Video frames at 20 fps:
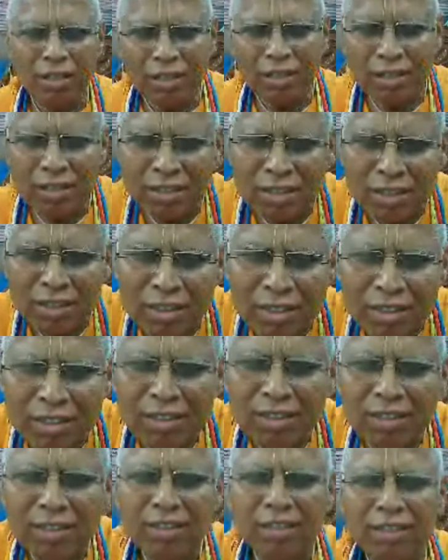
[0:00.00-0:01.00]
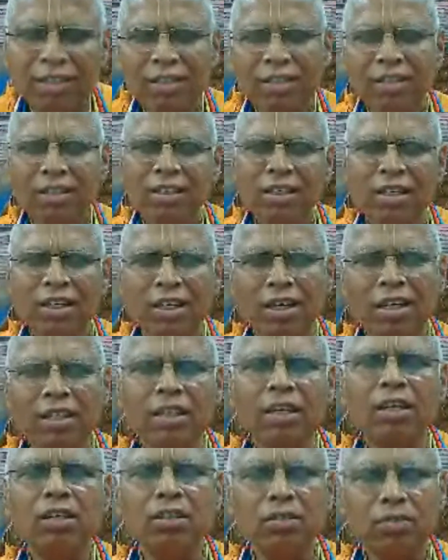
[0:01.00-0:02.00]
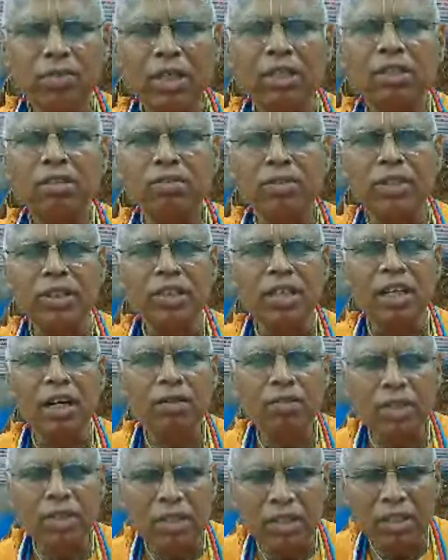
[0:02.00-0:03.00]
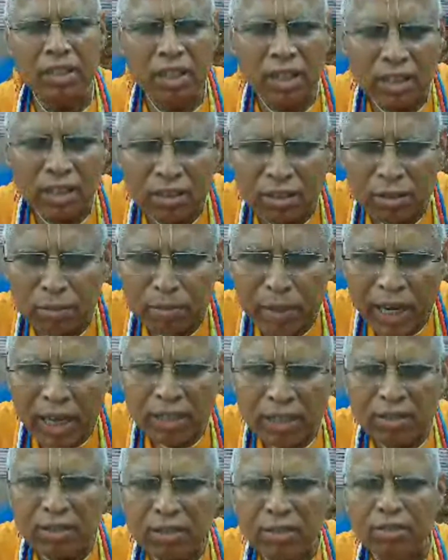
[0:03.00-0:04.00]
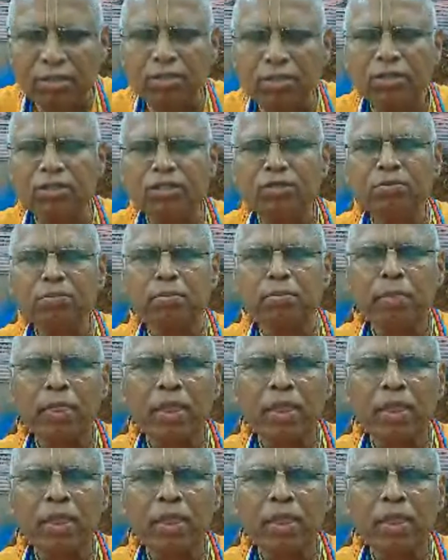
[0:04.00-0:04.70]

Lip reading: And on the way to Vrndavan, he has to pass through